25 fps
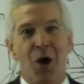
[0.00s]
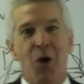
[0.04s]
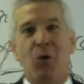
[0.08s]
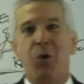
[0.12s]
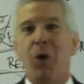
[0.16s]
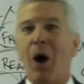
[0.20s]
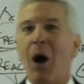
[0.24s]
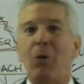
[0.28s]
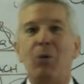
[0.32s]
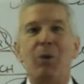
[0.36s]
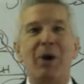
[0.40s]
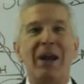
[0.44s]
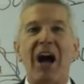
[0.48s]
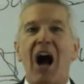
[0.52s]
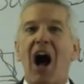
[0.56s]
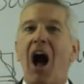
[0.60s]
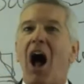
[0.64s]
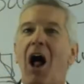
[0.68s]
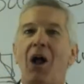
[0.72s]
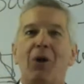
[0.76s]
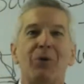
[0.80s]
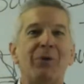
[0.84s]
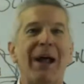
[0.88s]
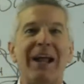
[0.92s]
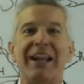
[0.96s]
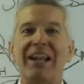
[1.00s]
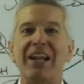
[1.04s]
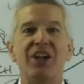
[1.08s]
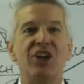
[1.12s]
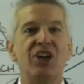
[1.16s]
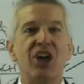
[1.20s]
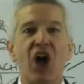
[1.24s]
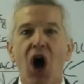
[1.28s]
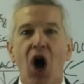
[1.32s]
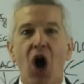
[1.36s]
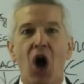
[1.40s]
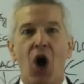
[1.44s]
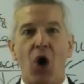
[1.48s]
What we already
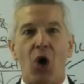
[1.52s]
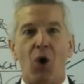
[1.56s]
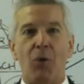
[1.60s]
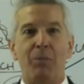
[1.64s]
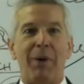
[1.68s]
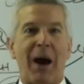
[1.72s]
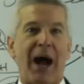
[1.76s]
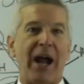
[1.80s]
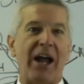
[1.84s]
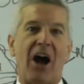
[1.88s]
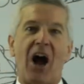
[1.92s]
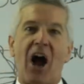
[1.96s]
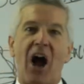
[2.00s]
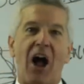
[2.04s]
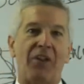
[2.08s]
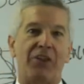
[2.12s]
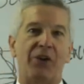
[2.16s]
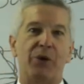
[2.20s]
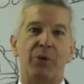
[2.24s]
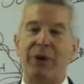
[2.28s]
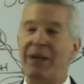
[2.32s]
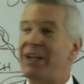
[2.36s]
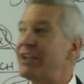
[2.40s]
know by all the